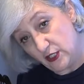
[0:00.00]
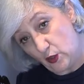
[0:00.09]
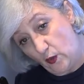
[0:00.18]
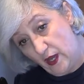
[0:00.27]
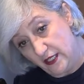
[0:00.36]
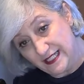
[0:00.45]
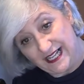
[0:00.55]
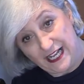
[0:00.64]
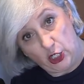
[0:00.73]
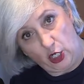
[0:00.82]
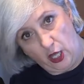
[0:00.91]
and go in. It's like
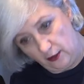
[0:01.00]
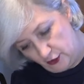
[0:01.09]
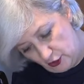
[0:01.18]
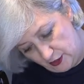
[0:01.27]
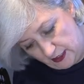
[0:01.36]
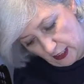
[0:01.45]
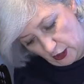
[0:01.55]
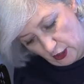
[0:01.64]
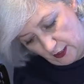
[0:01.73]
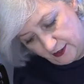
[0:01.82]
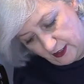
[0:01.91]
a cloth, just like a
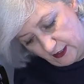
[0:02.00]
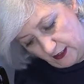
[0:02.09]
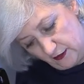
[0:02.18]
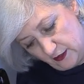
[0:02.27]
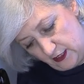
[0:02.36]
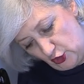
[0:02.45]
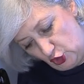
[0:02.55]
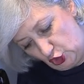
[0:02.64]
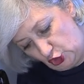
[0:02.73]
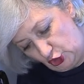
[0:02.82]
cloth technique. You see?